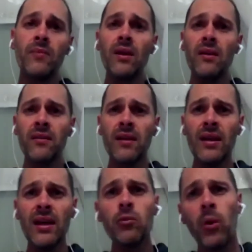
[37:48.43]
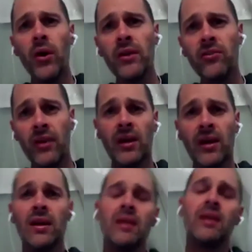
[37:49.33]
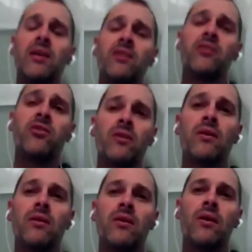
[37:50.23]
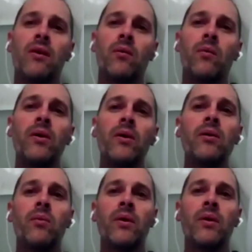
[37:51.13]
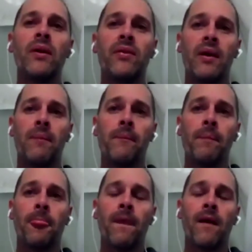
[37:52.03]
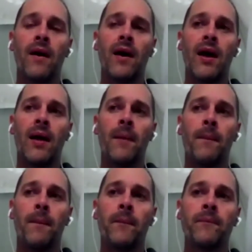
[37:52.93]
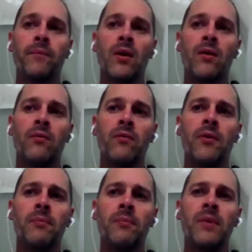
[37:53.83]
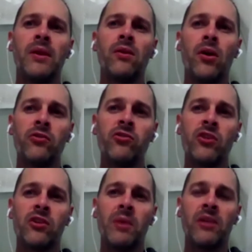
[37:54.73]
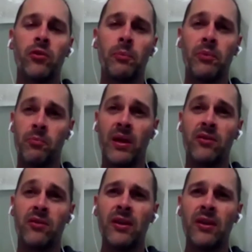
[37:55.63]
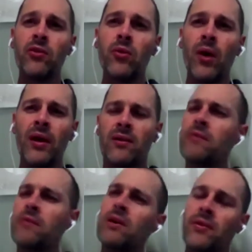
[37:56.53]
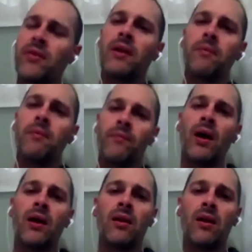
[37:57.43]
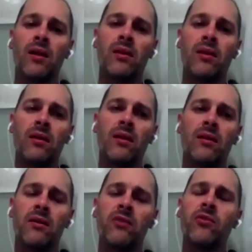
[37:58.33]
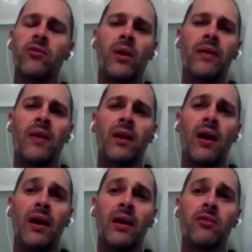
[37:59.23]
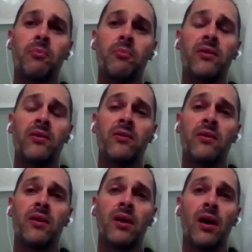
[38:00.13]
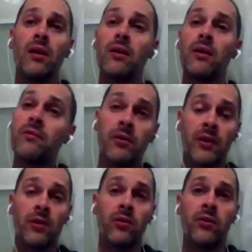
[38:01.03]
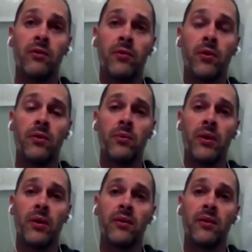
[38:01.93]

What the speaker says: The next point is work with them from a non-judgmental perspective. And this is quite a difficult thing. I think this is one that I experience a lot of difficulty with.